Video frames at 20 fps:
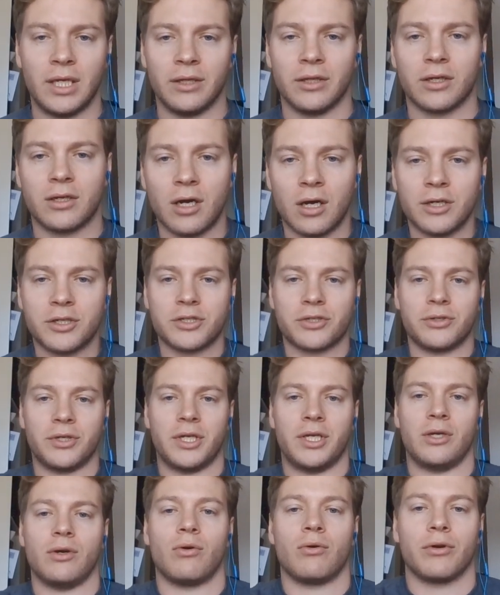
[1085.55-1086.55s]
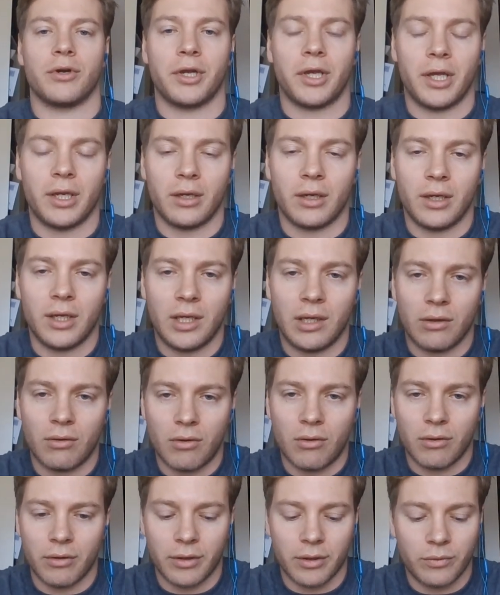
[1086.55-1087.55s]
in the country,
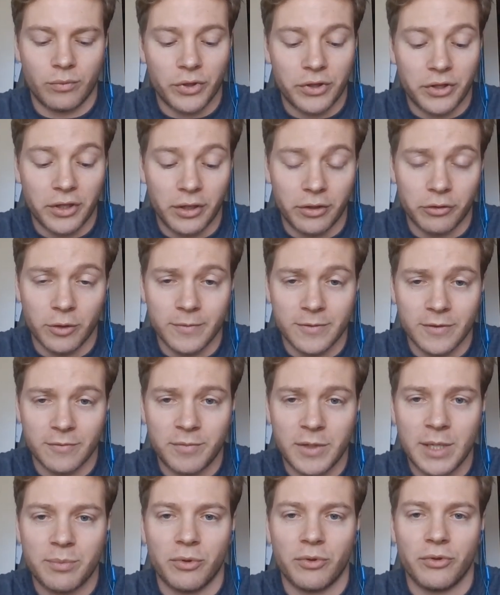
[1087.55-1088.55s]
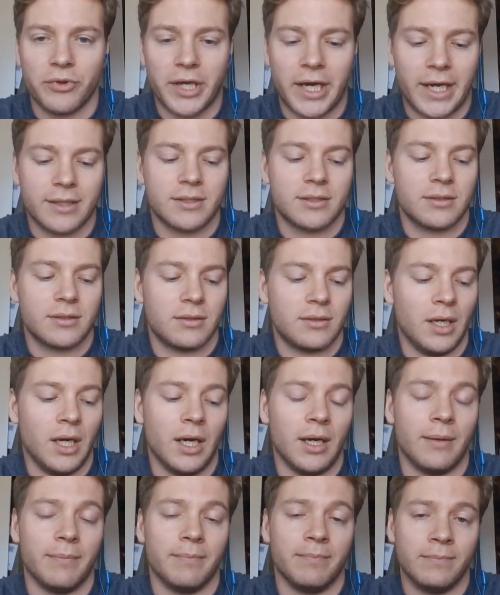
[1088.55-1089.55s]
or within groups of people that
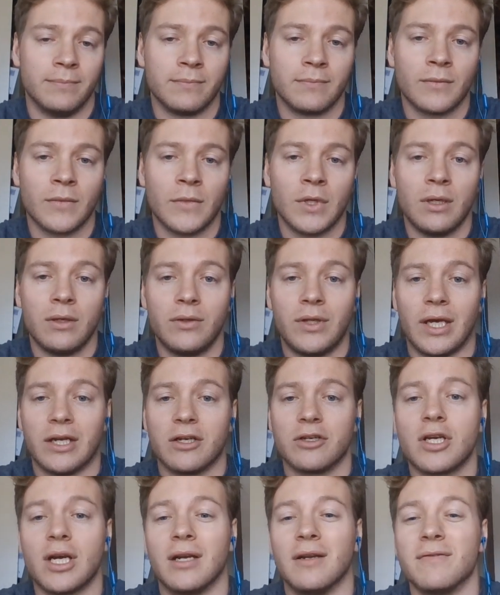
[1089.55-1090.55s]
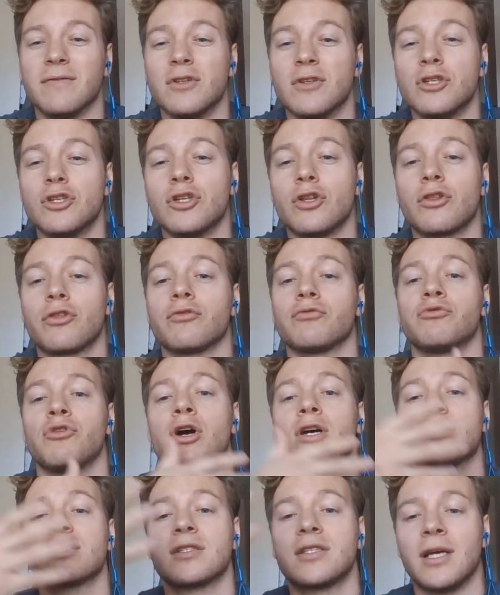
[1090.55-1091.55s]
kind of
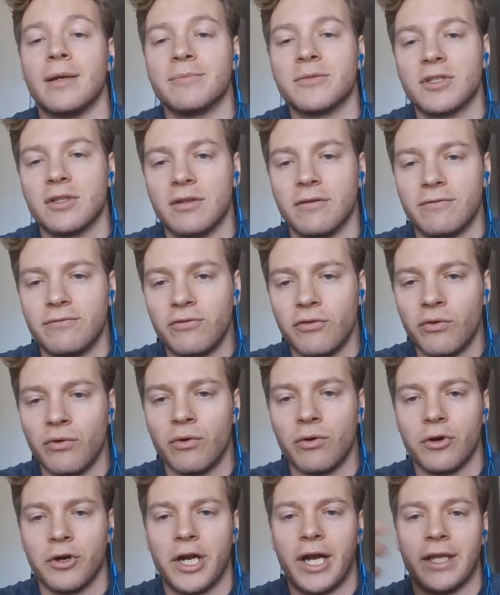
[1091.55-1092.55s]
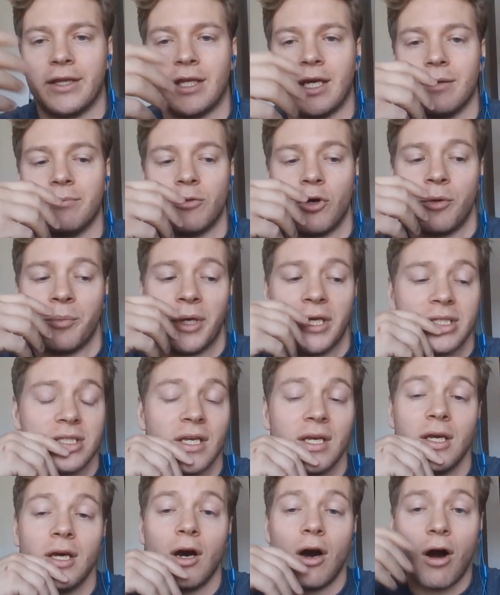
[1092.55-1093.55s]
thrust them to the fore at that moment.
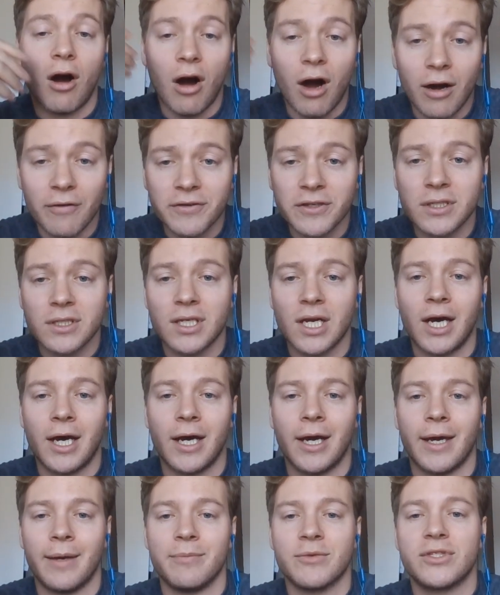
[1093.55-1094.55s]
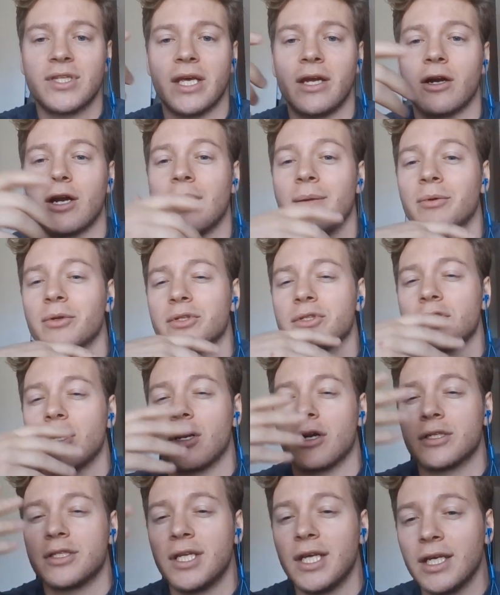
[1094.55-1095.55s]
Oftentimes, they are able to
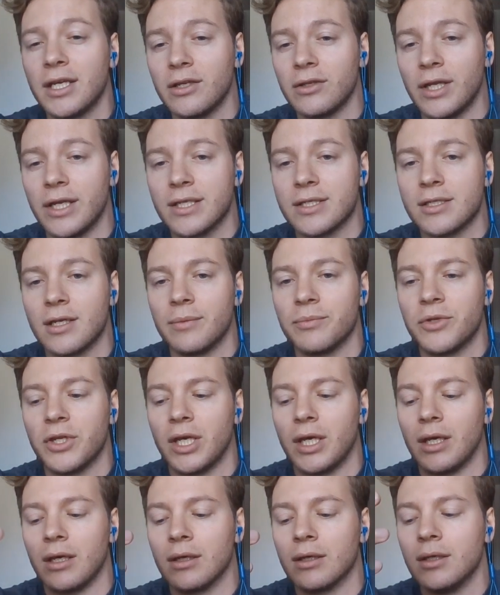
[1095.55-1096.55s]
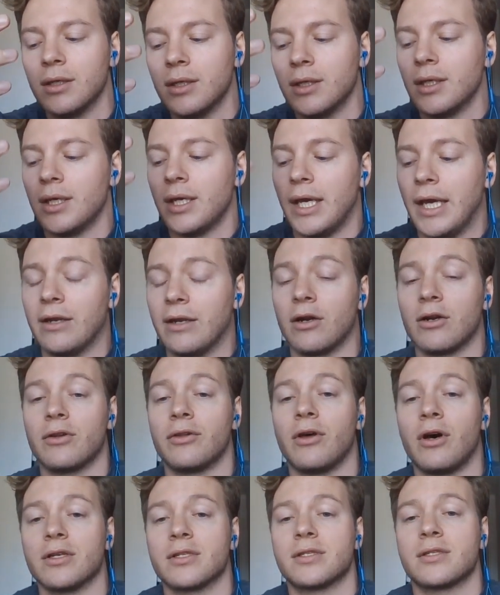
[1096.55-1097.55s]
articulate something and are
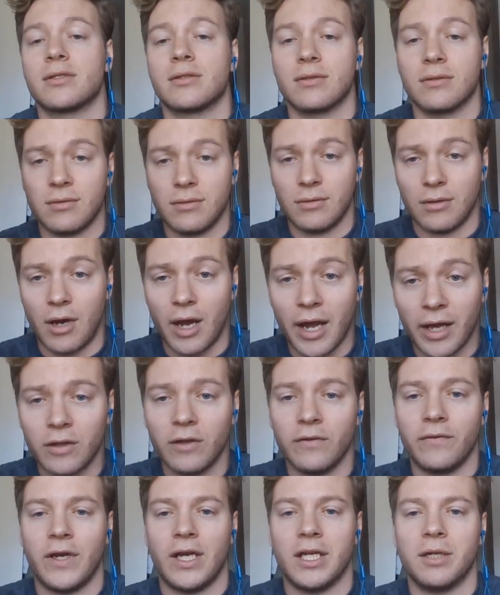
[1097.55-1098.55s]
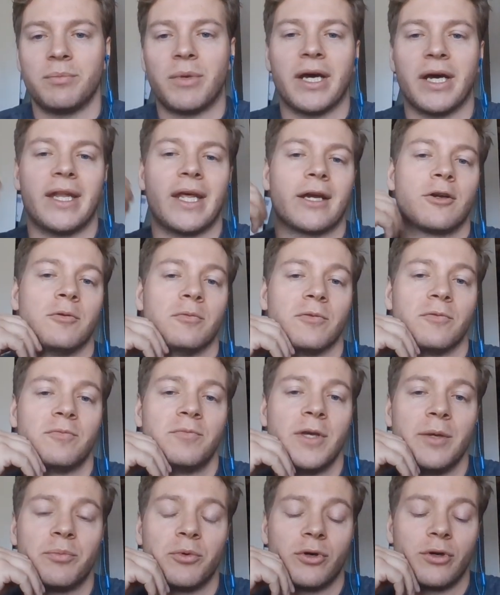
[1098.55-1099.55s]
thus elevated by that group of
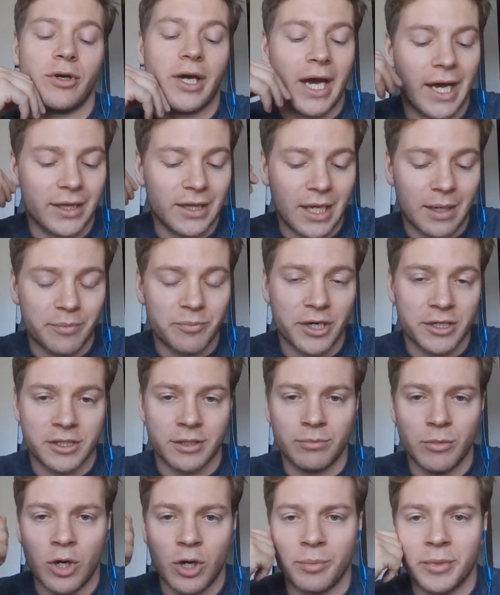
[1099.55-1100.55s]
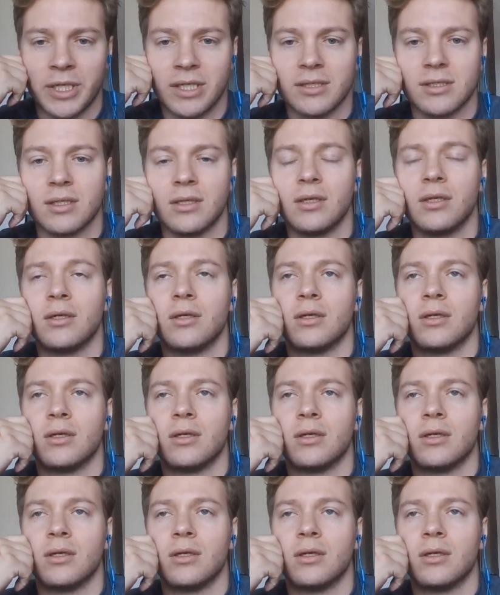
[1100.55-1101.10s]
people at that present moment,